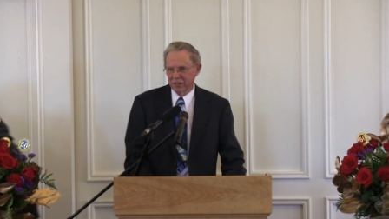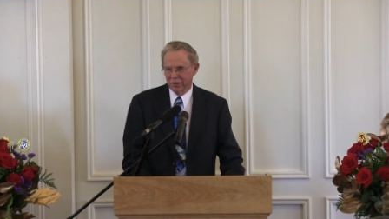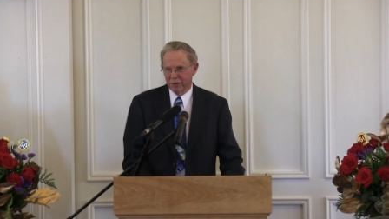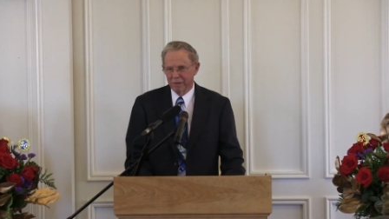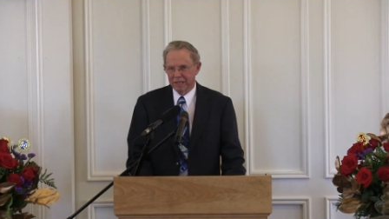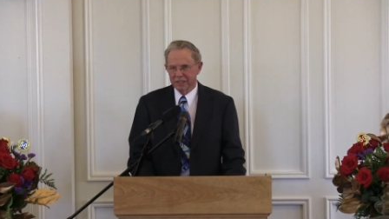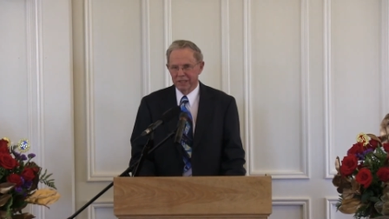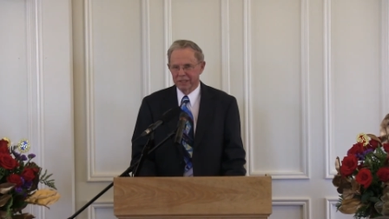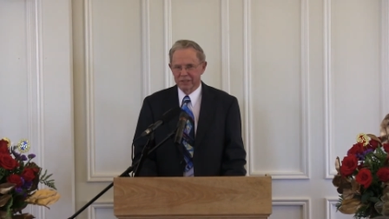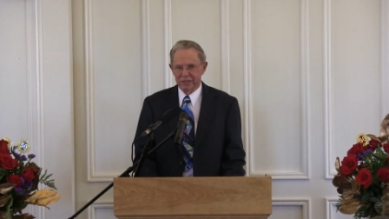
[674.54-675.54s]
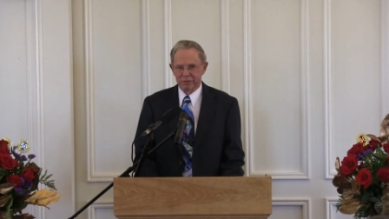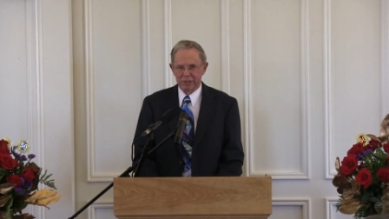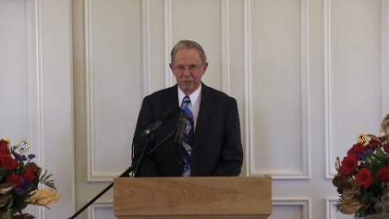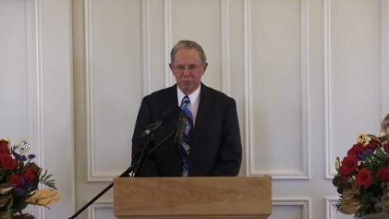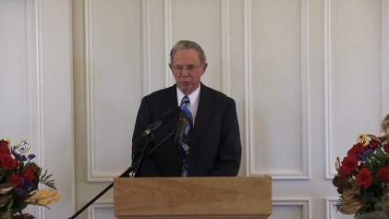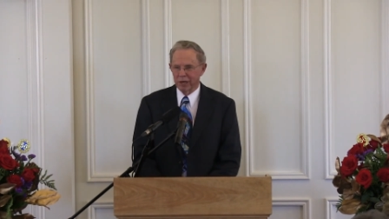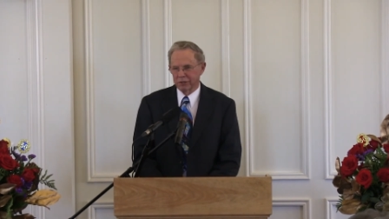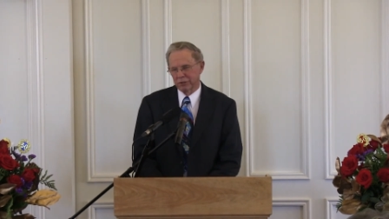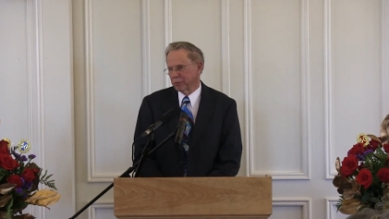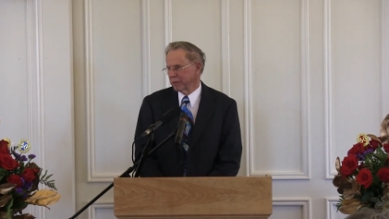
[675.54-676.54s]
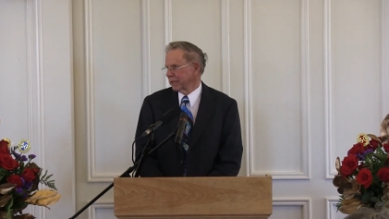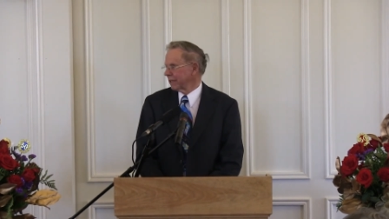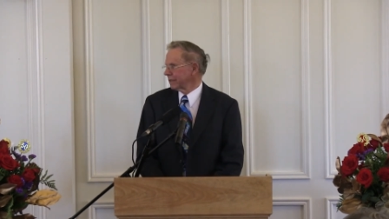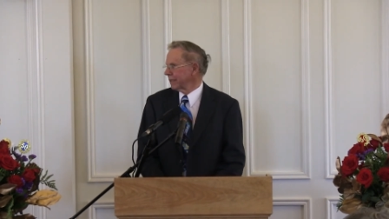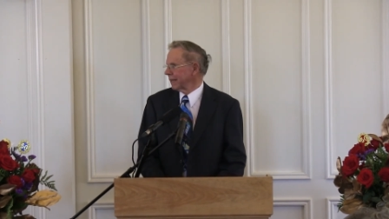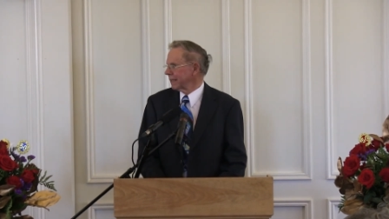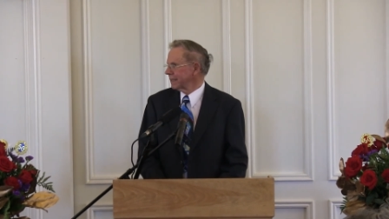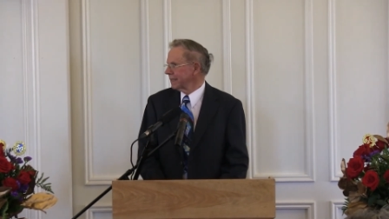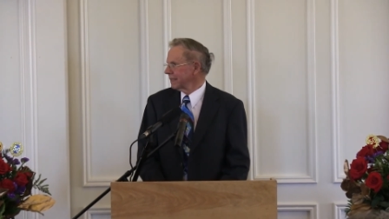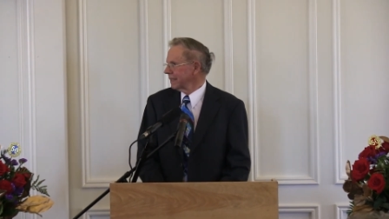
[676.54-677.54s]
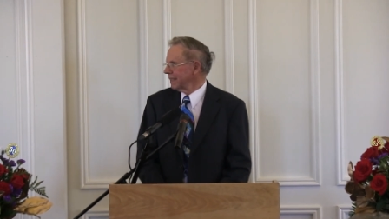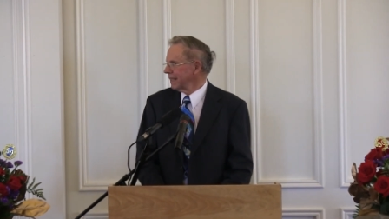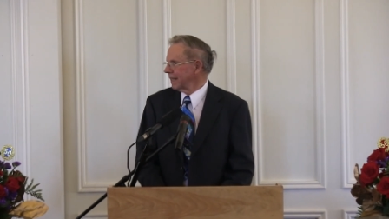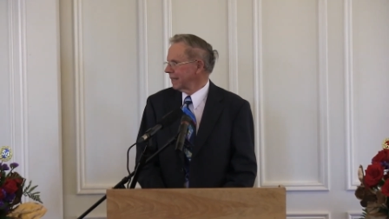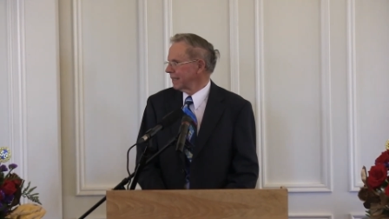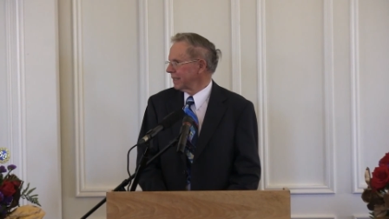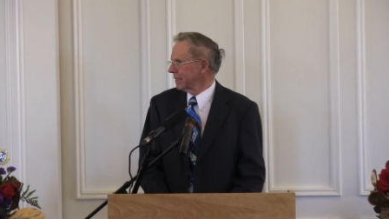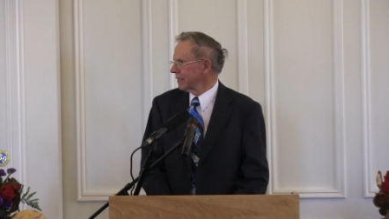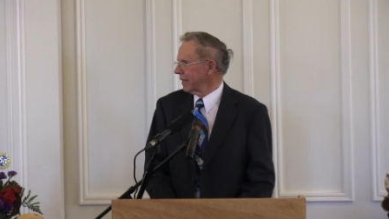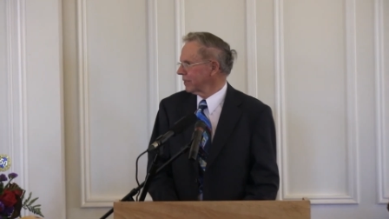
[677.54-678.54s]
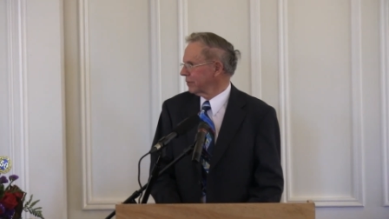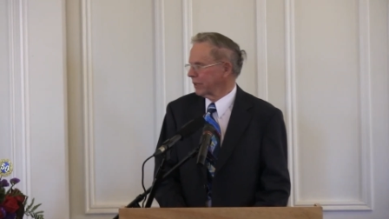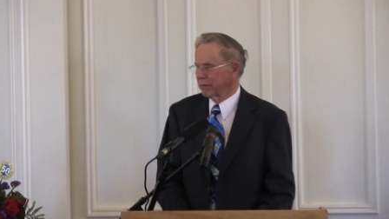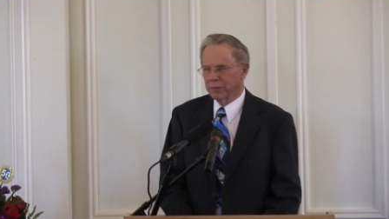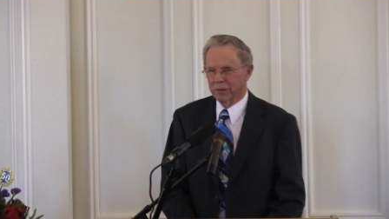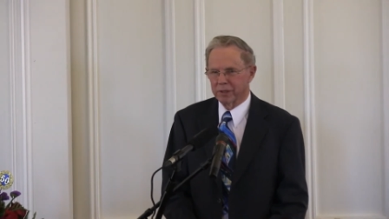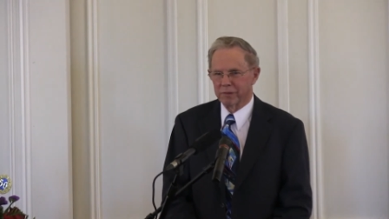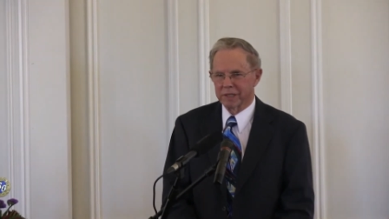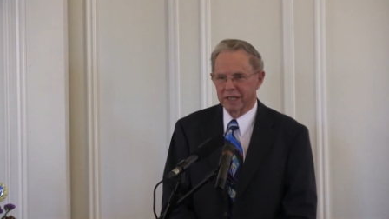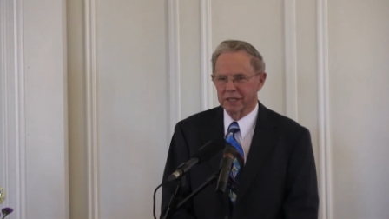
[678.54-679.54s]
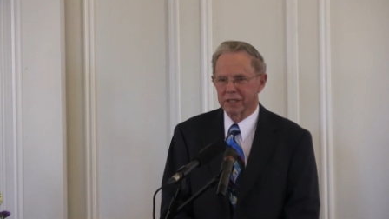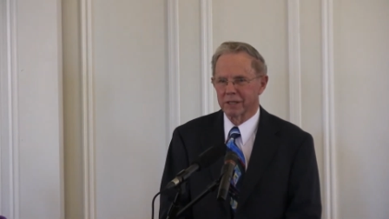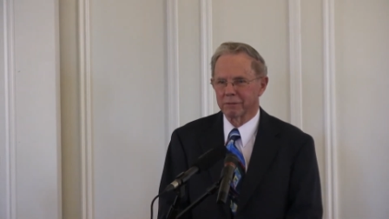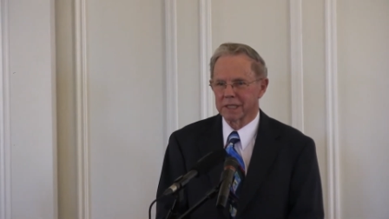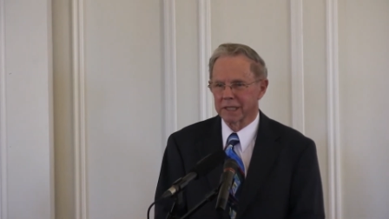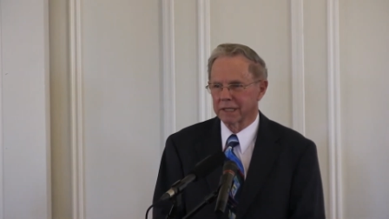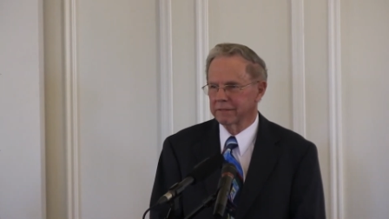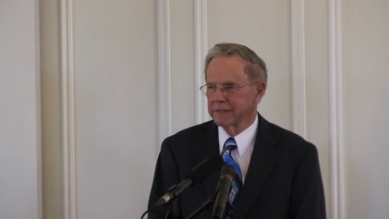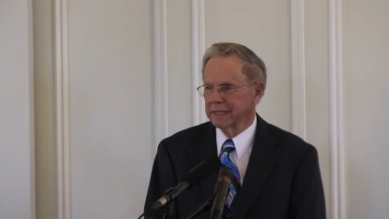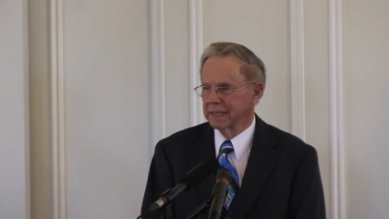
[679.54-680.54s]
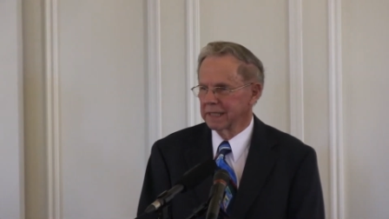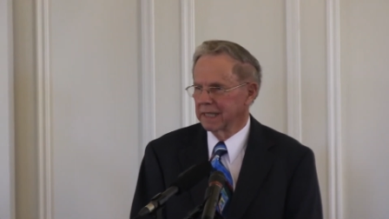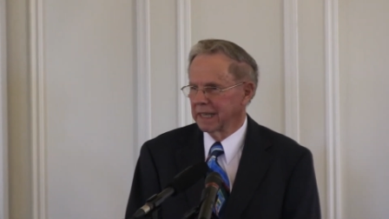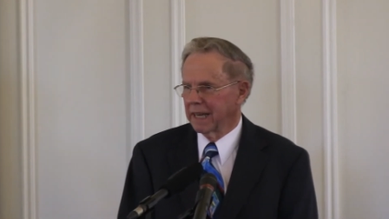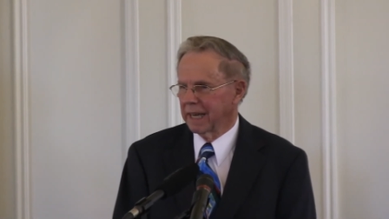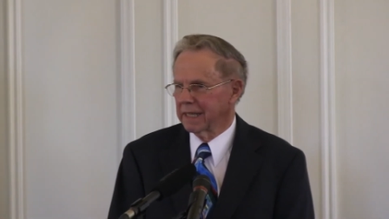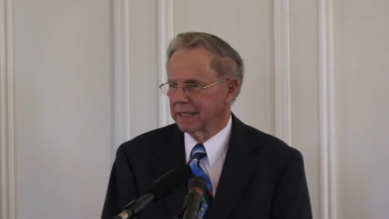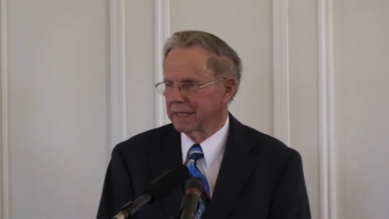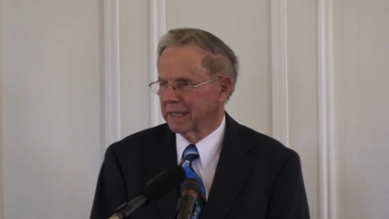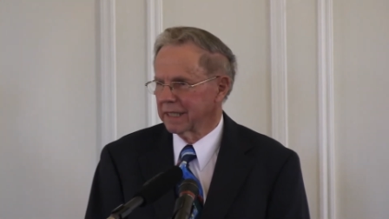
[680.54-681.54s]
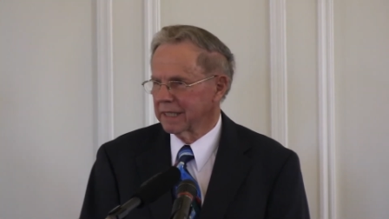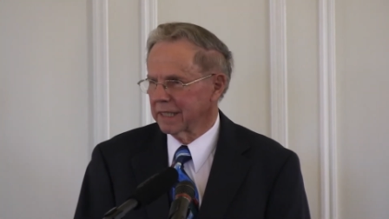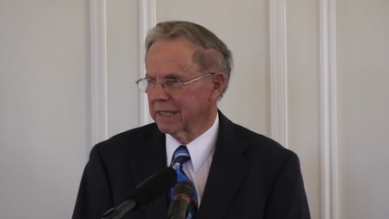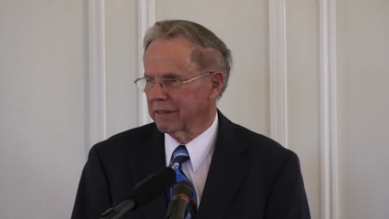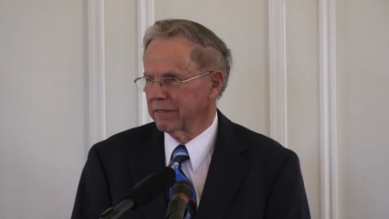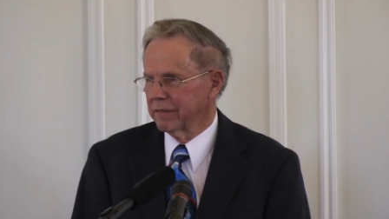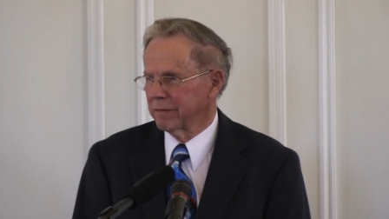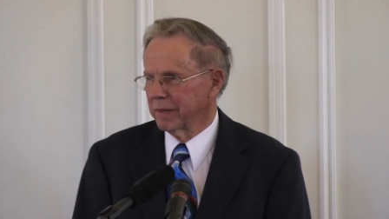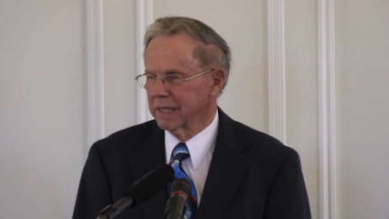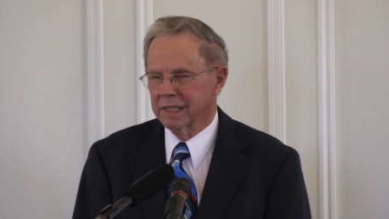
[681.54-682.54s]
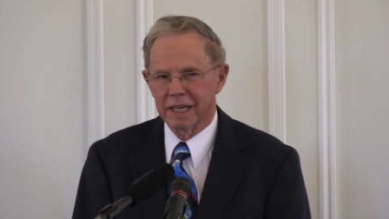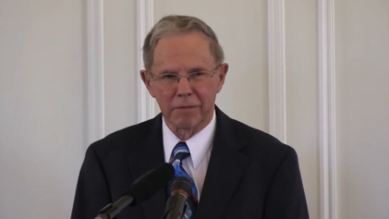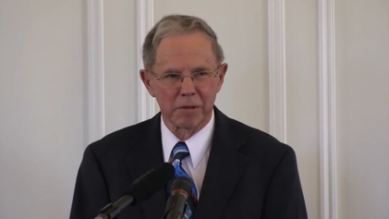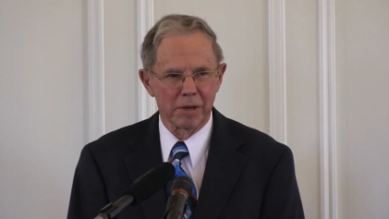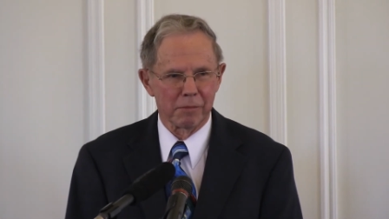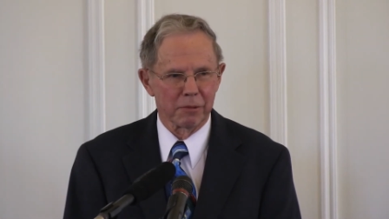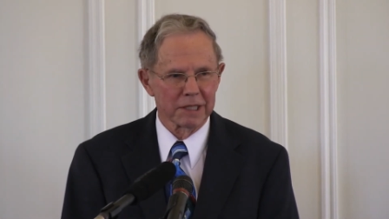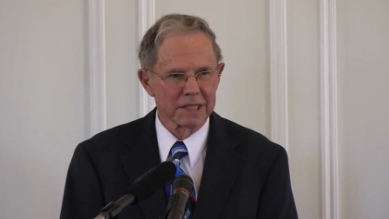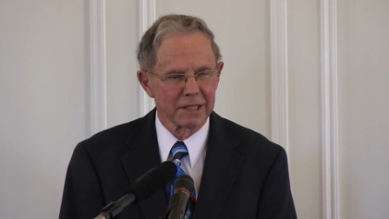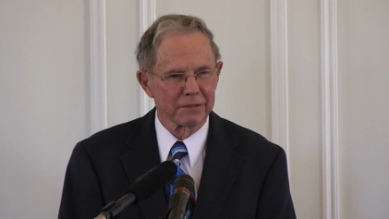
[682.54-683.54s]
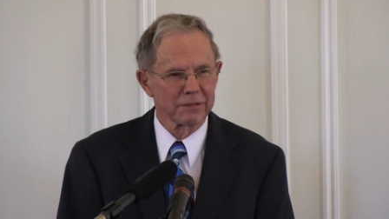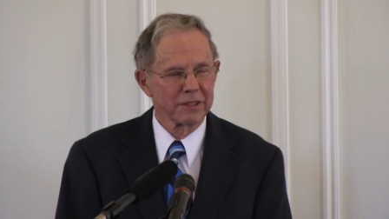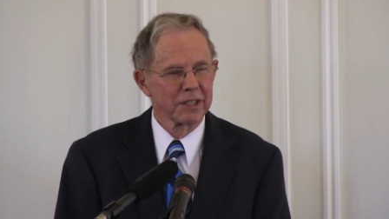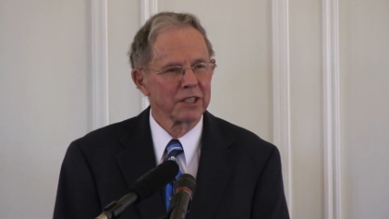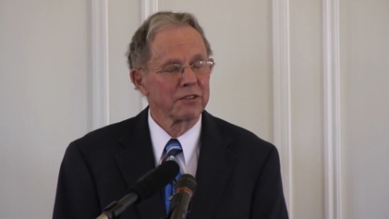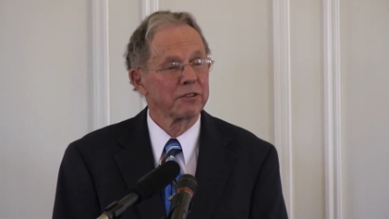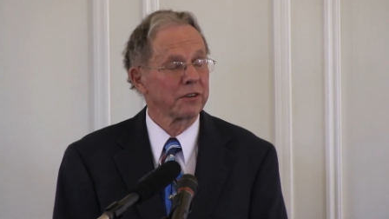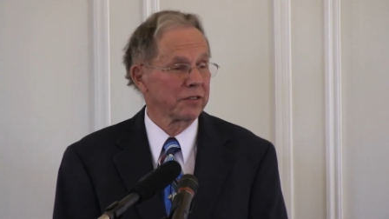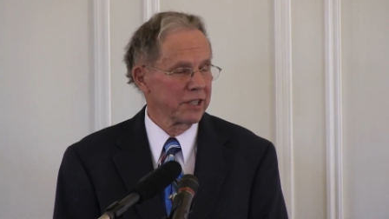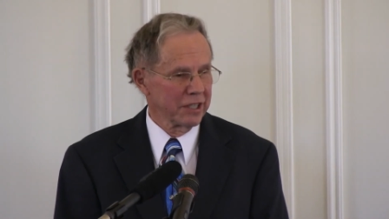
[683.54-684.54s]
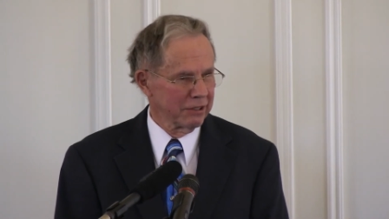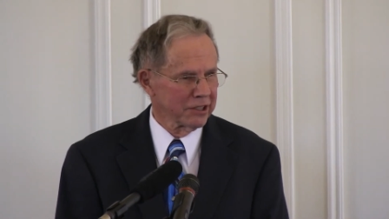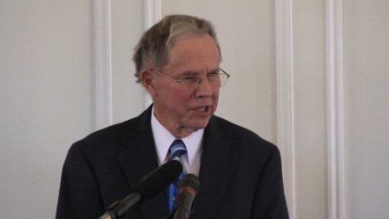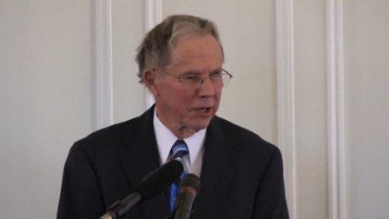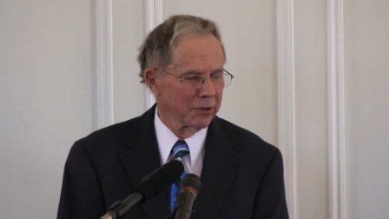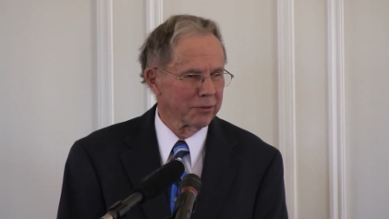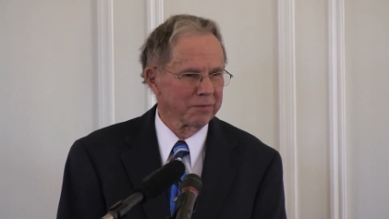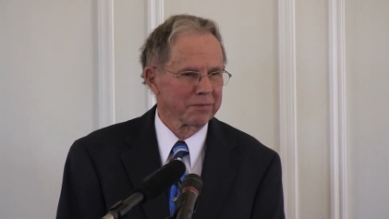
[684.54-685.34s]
you, very much, and it's a real pleasure to be here tonight. Uh, thank you, Tim, for the invitation I received, and uh, I have many happy memories of 50 years ago.